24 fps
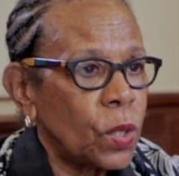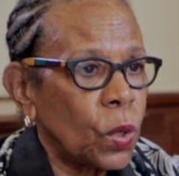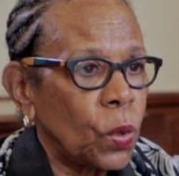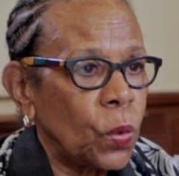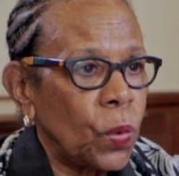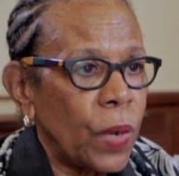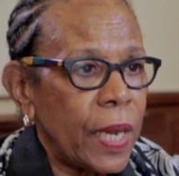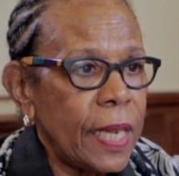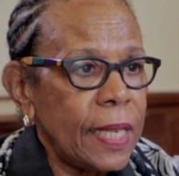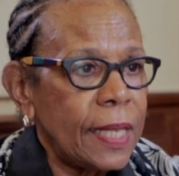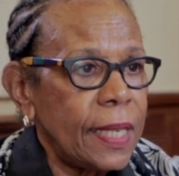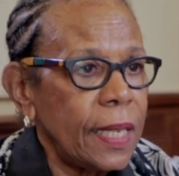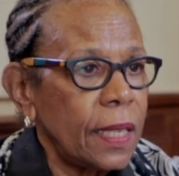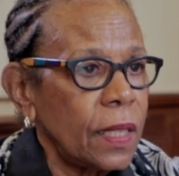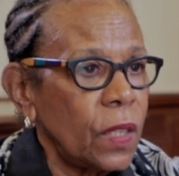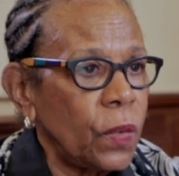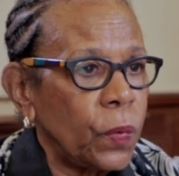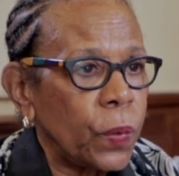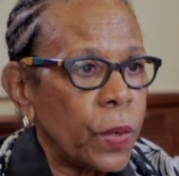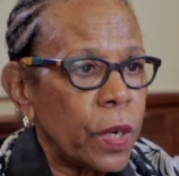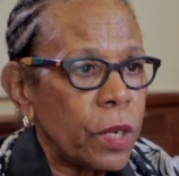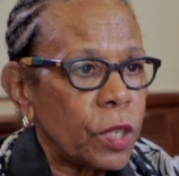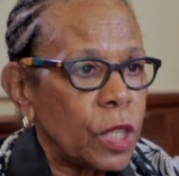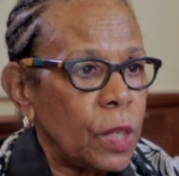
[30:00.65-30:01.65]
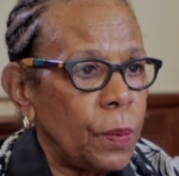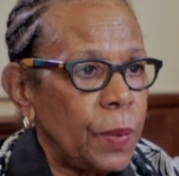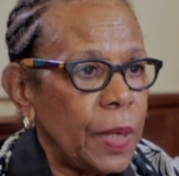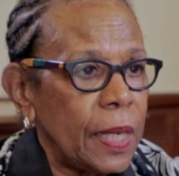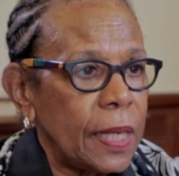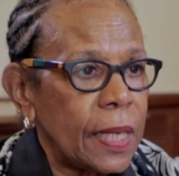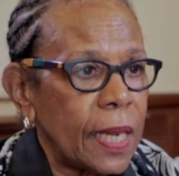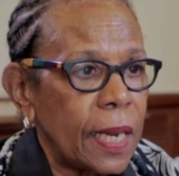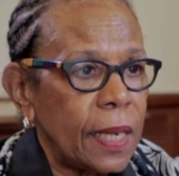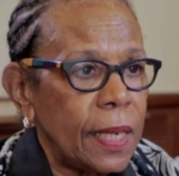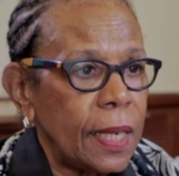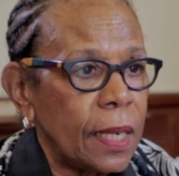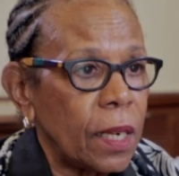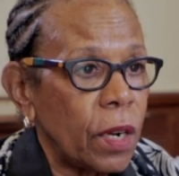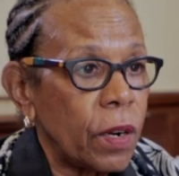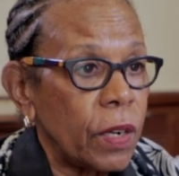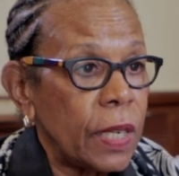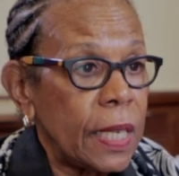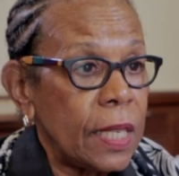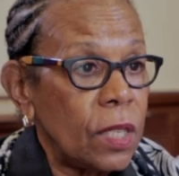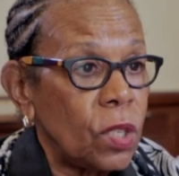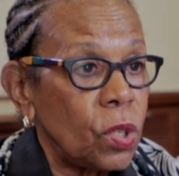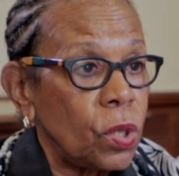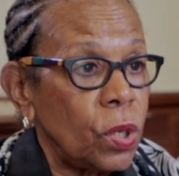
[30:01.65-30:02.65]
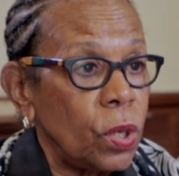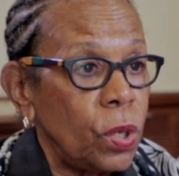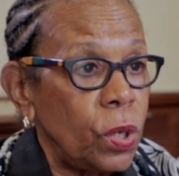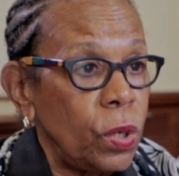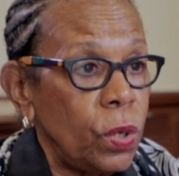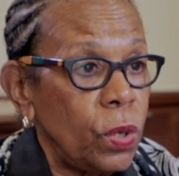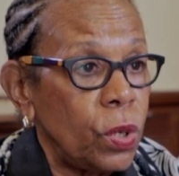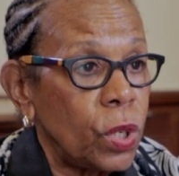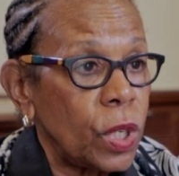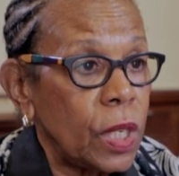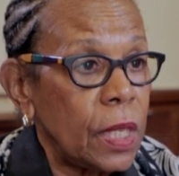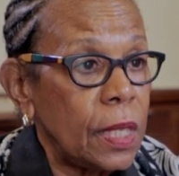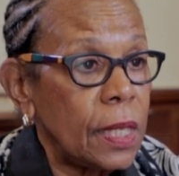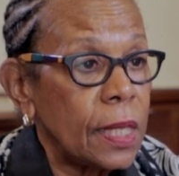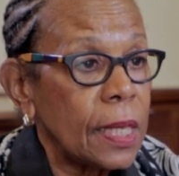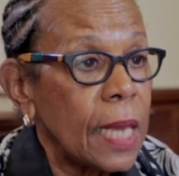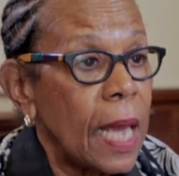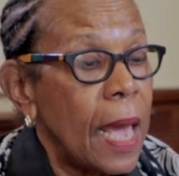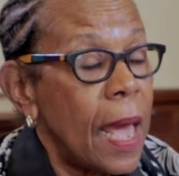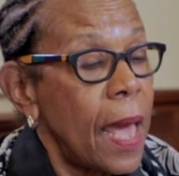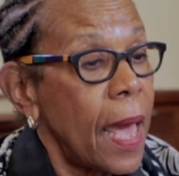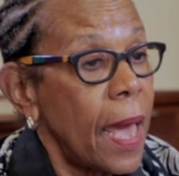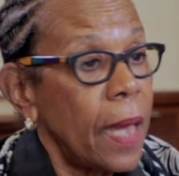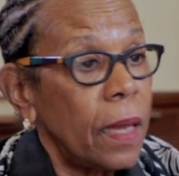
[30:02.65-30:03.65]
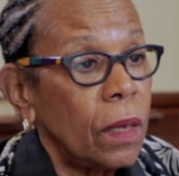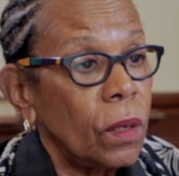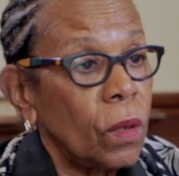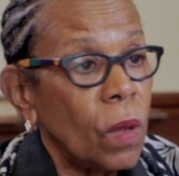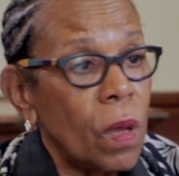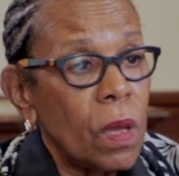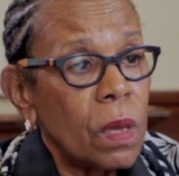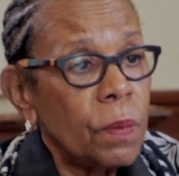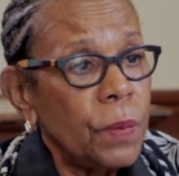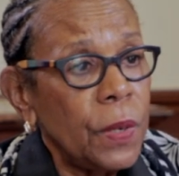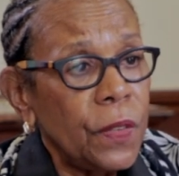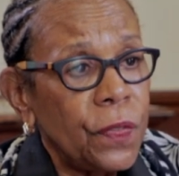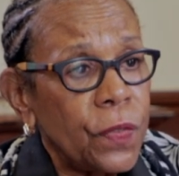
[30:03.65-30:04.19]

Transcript: is a great deal of work to be done in our institutions and long